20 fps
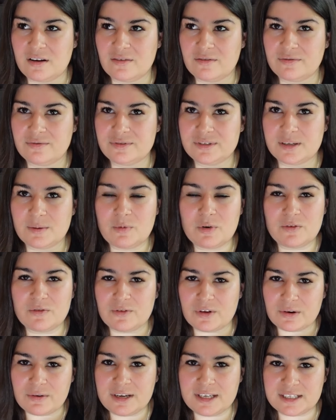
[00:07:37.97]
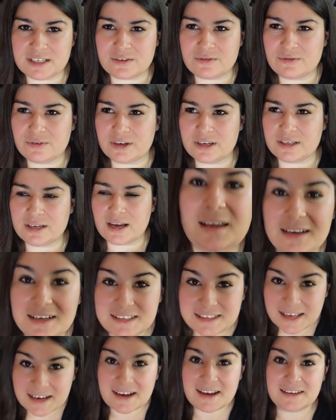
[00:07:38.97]
of someone very different. It
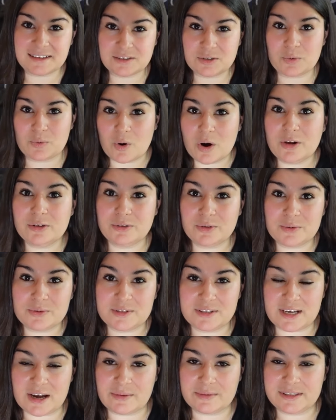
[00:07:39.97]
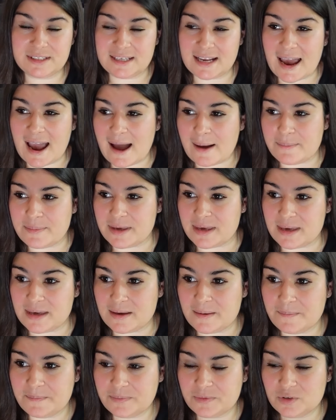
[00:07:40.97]
is like Toronto's Downton Abbey
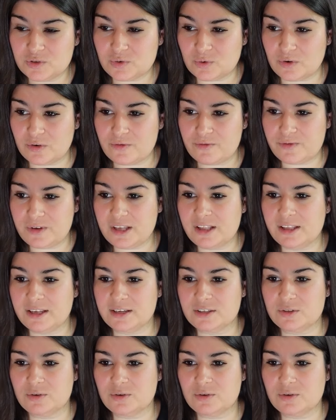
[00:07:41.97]
sort of feeling.